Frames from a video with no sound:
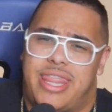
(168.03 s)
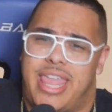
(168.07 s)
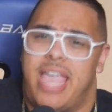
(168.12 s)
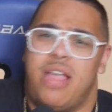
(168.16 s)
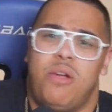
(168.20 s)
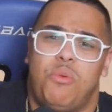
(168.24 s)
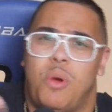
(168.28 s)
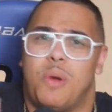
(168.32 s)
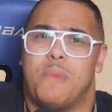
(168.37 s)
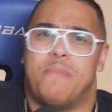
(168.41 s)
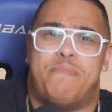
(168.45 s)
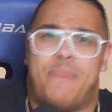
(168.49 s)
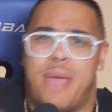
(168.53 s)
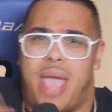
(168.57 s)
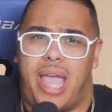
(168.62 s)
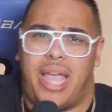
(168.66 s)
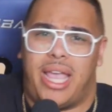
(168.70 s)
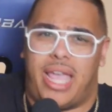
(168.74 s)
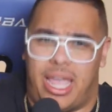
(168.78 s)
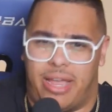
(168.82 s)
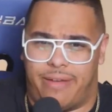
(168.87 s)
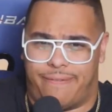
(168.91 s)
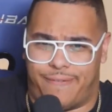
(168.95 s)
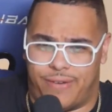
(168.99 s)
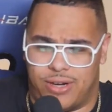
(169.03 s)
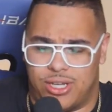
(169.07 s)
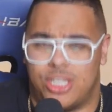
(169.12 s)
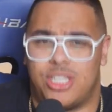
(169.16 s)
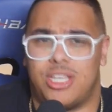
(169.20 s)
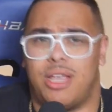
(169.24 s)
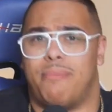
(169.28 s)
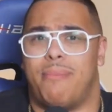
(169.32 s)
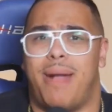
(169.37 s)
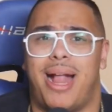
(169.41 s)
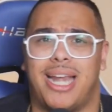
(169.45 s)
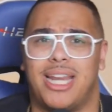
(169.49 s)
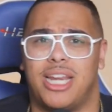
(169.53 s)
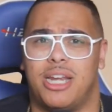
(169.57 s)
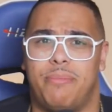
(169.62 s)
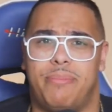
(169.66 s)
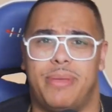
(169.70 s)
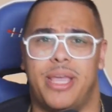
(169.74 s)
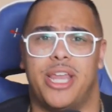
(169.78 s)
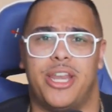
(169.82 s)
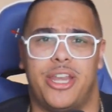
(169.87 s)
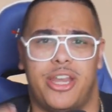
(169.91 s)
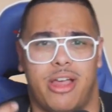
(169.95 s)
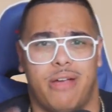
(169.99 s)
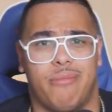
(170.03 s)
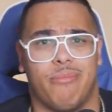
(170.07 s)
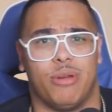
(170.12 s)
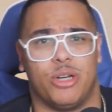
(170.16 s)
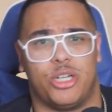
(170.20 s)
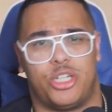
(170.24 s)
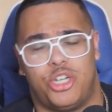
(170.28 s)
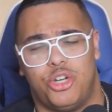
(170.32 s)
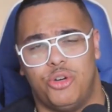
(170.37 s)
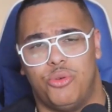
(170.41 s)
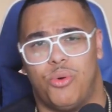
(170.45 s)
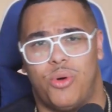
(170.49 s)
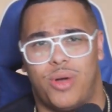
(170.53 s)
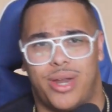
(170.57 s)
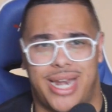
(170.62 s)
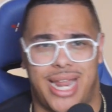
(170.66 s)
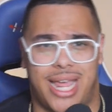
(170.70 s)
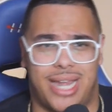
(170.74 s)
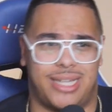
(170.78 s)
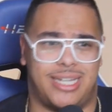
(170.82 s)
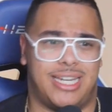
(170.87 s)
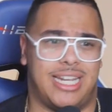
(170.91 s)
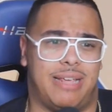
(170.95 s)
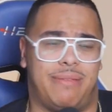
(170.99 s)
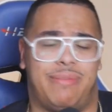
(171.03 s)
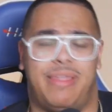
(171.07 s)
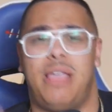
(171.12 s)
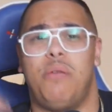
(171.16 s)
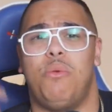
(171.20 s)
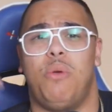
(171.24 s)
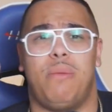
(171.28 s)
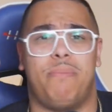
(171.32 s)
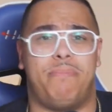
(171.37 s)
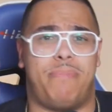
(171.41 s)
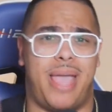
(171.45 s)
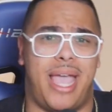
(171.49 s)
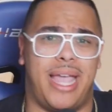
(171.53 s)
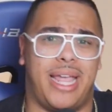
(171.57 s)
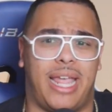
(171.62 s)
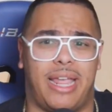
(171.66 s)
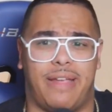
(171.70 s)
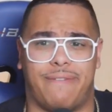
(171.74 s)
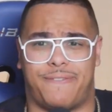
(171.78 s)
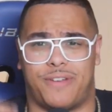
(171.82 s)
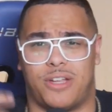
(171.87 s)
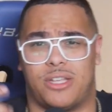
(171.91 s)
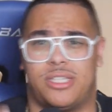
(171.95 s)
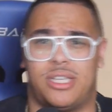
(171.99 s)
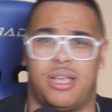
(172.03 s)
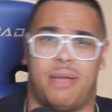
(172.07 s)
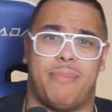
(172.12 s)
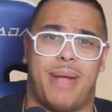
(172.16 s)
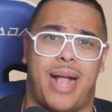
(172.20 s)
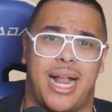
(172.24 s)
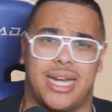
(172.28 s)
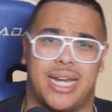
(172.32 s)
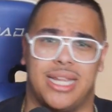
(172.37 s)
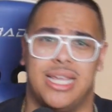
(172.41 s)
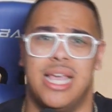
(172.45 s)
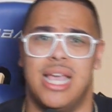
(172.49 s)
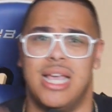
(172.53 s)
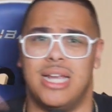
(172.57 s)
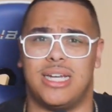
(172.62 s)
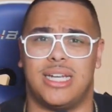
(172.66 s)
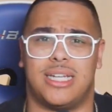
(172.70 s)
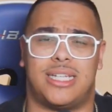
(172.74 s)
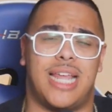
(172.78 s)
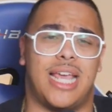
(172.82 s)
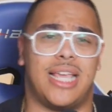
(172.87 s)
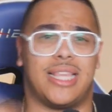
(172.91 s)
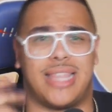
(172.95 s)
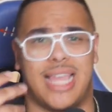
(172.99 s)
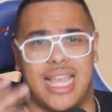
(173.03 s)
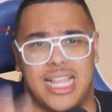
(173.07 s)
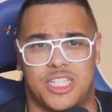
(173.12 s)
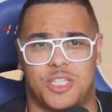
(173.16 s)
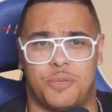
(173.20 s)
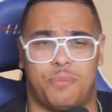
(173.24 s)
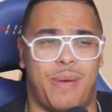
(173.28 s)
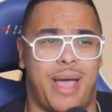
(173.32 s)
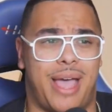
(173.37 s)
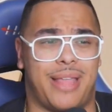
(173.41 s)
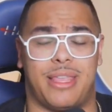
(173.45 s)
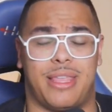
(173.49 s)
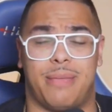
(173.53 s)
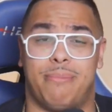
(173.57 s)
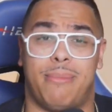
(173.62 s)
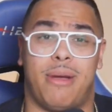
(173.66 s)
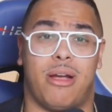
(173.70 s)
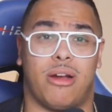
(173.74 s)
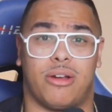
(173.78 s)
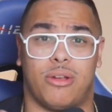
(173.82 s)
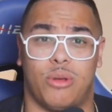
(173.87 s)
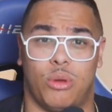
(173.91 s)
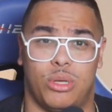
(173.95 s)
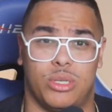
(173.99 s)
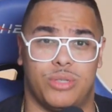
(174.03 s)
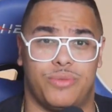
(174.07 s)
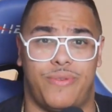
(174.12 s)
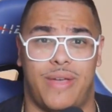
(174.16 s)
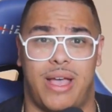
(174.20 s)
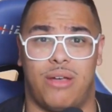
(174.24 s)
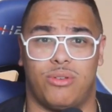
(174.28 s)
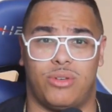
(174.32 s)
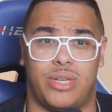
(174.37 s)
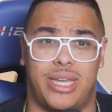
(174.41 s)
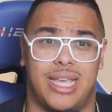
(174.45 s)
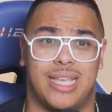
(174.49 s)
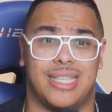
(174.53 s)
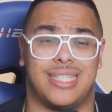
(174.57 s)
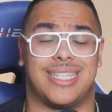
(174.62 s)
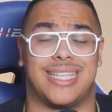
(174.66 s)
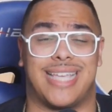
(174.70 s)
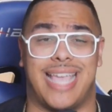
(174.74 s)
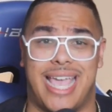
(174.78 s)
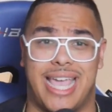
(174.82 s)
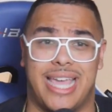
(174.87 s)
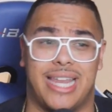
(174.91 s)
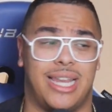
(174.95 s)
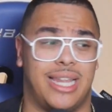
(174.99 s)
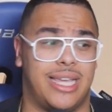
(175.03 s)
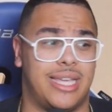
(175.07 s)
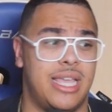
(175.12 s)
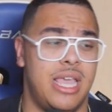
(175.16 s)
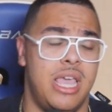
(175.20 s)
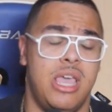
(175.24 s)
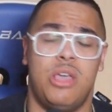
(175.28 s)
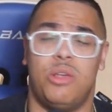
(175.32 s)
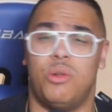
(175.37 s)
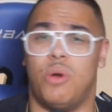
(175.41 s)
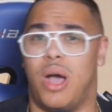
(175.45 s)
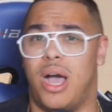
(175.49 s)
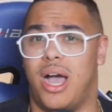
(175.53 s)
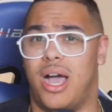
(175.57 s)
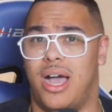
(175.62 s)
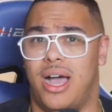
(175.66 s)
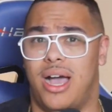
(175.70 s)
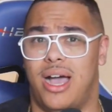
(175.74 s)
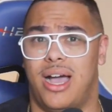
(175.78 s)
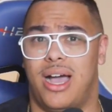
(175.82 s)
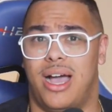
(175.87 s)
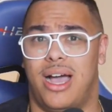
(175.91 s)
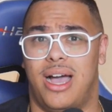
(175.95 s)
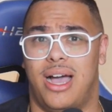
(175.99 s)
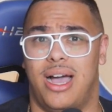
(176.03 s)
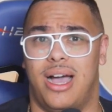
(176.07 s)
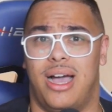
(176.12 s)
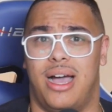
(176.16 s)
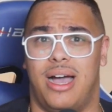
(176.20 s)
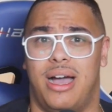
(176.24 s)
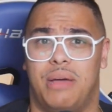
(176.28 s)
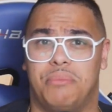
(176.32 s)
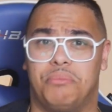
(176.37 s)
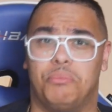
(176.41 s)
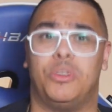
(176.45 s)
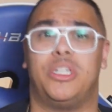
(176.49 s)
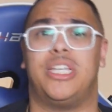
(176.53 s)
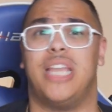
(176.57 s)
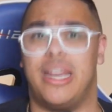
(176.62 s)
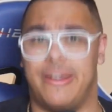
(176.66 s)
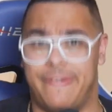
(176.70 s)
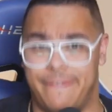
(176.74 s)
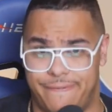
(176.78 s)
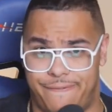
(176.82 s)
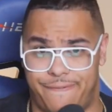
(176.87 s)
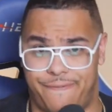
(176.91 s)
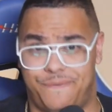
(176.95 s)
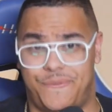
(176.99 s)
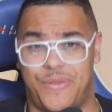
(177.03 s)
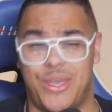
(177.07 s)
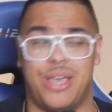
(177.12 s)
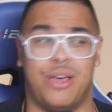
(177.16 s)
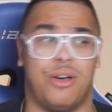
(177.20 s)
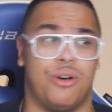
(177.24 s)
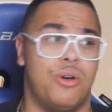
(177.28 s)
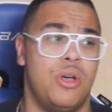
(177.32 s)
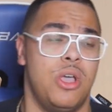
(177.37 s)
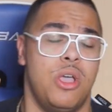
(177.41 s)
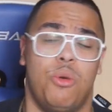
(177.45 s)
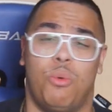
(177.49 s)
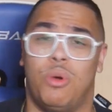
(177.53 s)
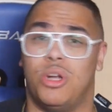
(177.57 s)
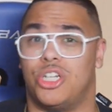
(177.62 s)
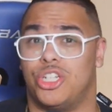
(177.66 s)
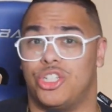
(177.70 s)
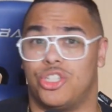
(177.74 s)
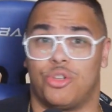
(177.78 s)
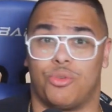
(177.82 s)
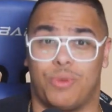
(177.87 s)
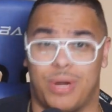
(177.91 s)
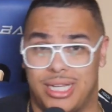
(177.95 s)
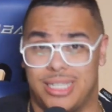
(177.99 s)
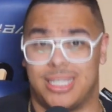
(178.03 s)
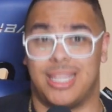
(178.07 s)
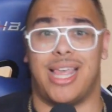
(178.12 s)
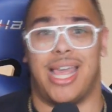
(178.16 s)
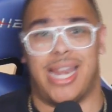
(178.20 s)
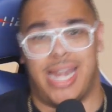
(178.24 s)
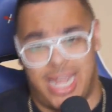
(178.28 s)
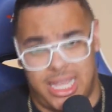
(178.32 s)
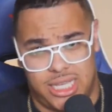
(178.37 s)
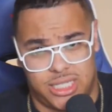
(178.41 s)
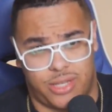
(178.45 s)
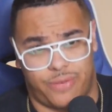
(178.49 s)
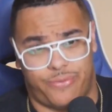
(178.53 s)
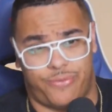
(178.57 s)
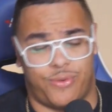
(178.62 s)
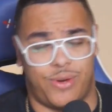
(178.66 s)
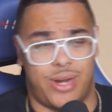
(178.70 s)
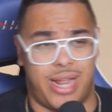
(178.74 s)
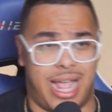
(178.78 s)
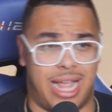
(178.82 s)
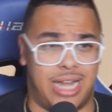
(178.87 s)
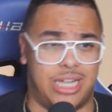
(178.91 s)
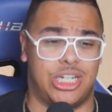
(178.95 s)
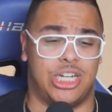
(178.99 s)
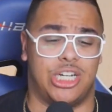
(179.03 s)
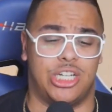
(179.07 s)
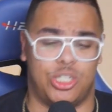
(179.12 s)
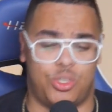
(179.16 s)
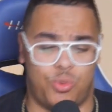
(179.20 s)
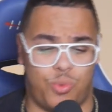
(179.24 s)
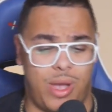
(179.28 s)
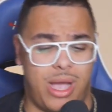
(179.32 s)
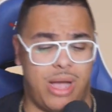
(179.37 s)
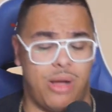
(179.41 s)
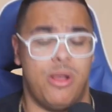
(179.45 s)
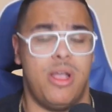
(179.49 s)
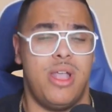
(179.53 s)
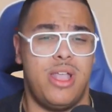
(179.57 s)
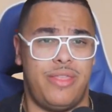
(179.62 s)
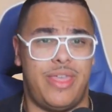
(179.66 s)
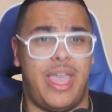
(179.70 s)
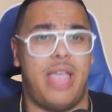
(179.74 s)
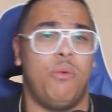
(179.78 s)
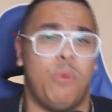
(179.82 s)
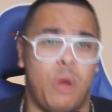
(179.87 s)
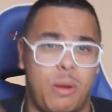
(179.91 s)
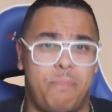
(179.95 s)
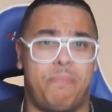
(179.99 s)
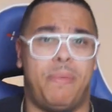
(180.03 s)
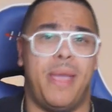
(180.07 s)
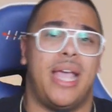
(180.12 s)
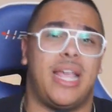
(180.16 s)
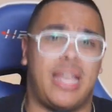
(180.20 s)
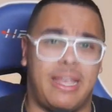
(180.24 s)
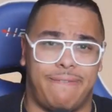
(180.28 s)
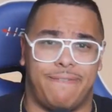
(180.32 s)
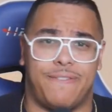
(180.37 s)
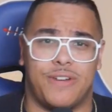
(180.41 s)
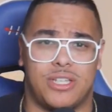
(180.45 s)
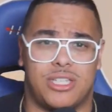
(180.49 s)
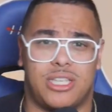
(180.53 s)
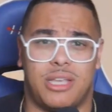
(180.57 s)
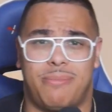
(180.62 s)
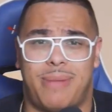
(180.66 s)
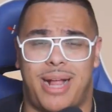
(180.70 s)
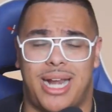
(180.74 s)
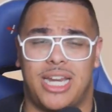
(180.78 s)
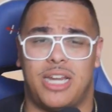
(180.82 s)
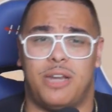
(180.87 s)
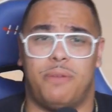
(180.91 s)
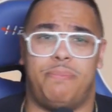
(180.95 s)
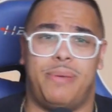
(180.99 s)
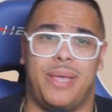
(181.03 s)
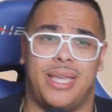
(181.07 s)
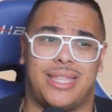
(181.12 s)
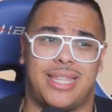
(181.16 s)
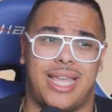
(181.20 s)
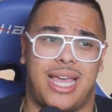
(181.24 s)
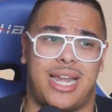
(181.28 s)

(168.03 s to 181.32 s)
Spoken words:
they were begging for somebody to be a number two on that team. They were begging for somebody to take that spot that Marquez Valdes-Scantling didn't fill, which is the reason that he's a free agent as well. They were begging for somebody to